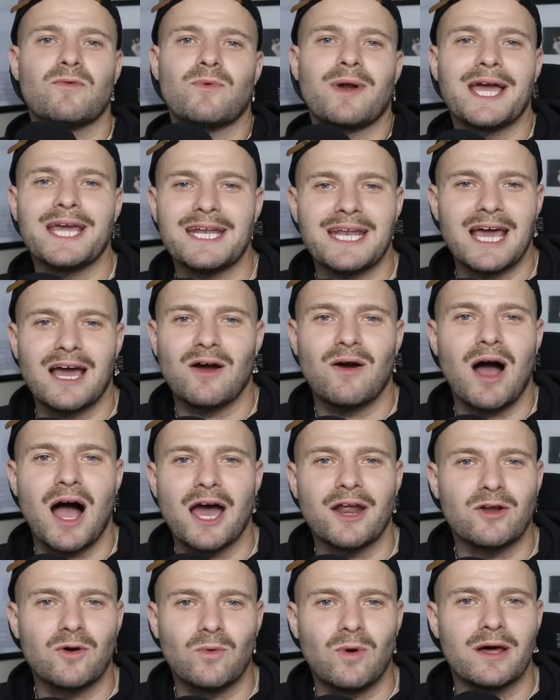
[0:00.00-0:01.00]
right now,
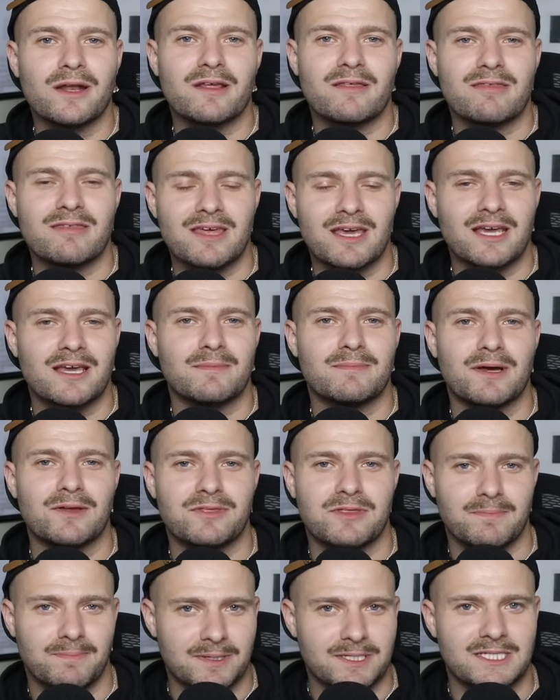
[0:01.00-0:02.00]
I don't want to think
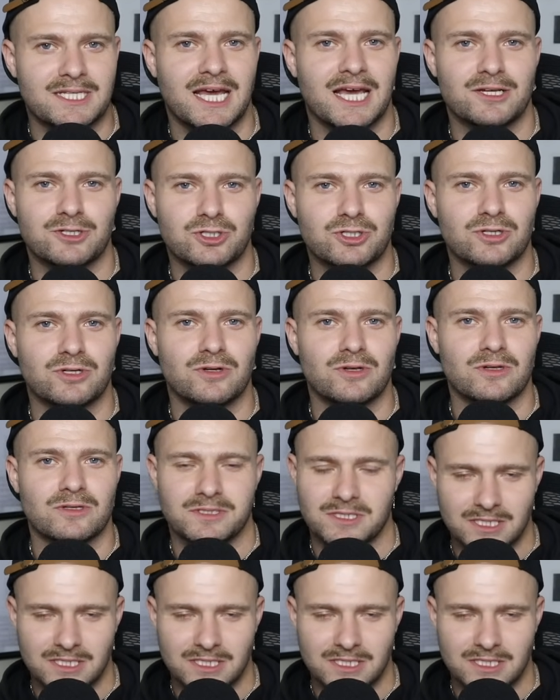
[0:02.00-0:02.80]
about the potential